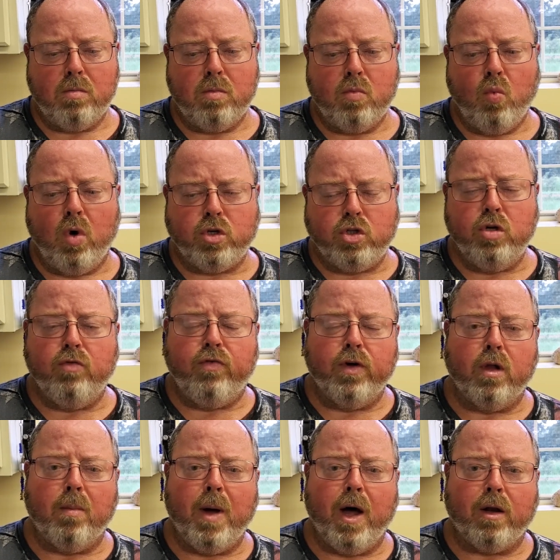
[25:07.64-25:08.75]
what you
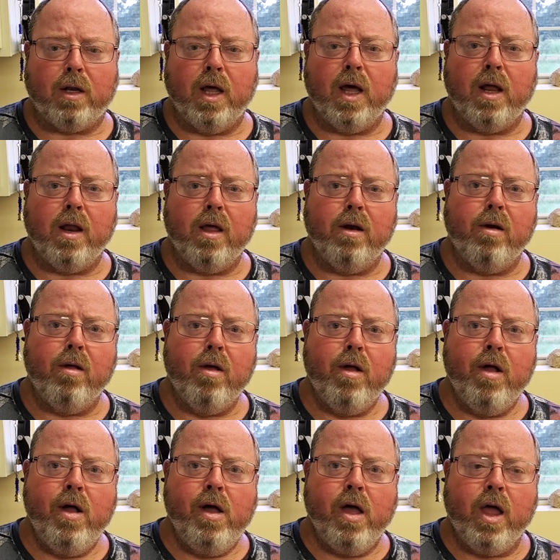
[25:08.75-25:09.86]
feel about that, and
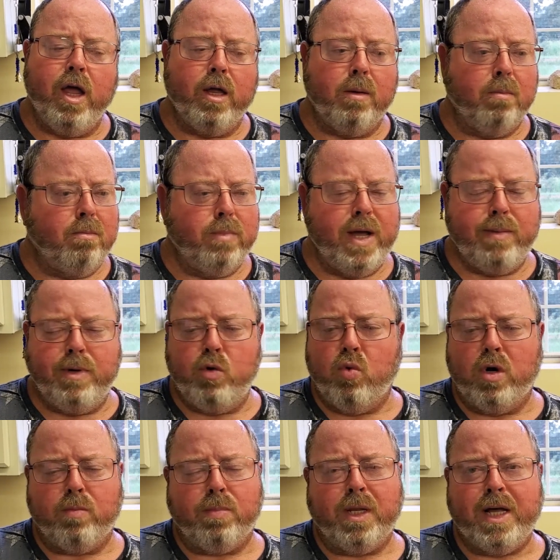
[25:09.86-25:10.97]
maybe
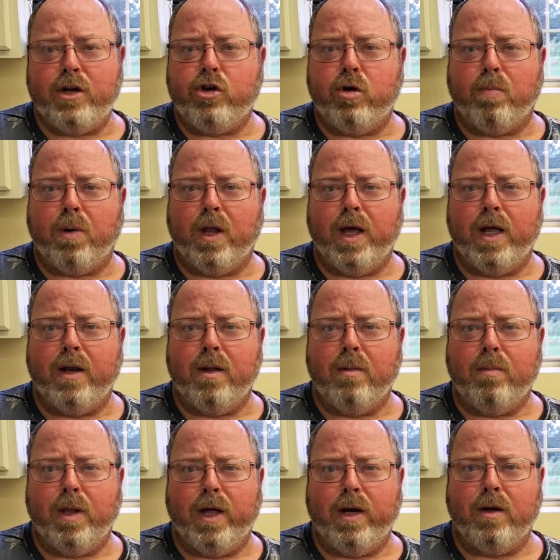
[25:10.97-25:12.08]
what plants you're
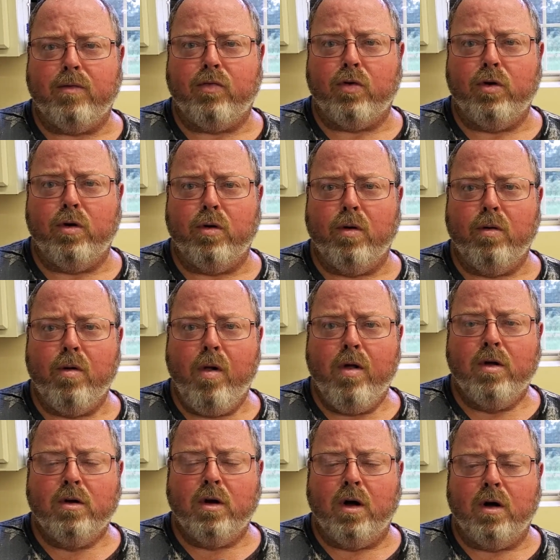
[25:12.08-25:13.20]
planting for your
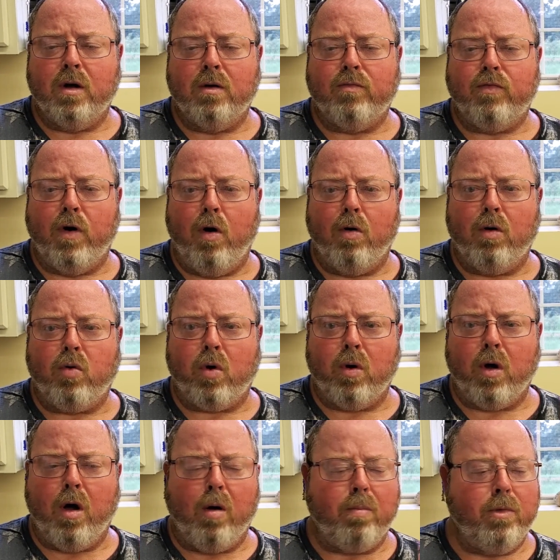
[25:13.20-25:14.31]
fall
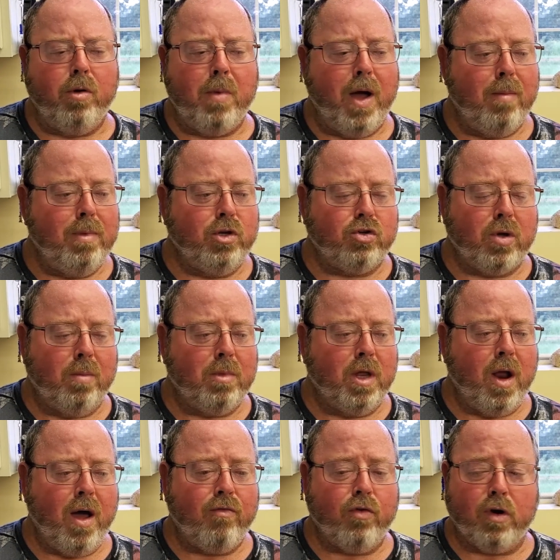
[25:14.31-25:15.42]
crop. There might be some that
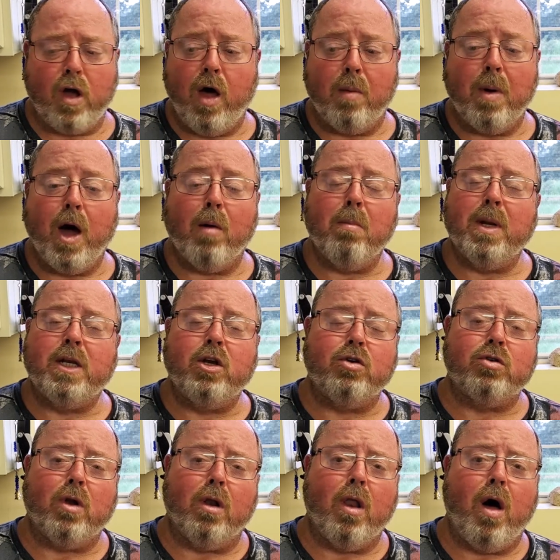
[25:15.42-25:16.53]
I forgot about, but
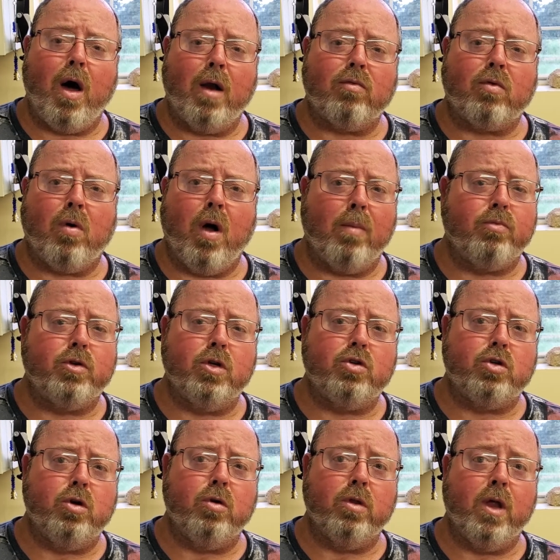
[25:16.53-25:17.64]
there's a lot of crops
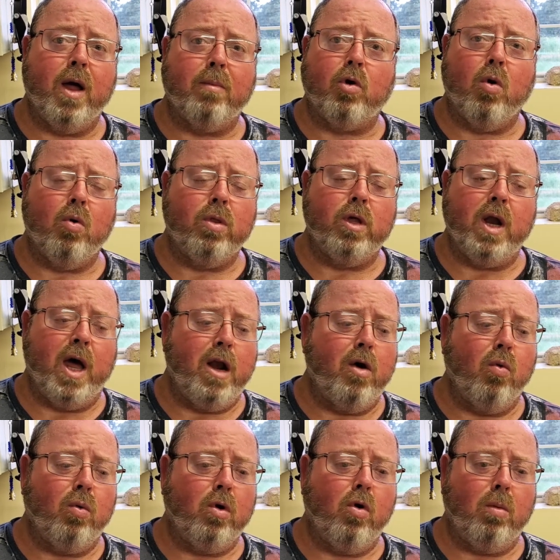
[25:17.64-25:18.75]
this year that I'm growing that I
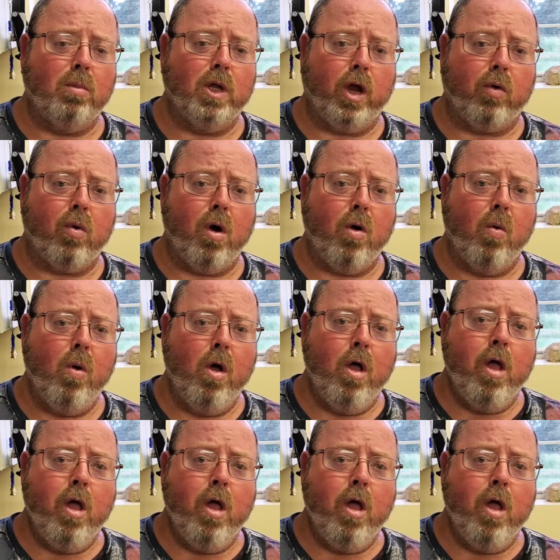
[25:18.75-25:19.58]
don't normally grow,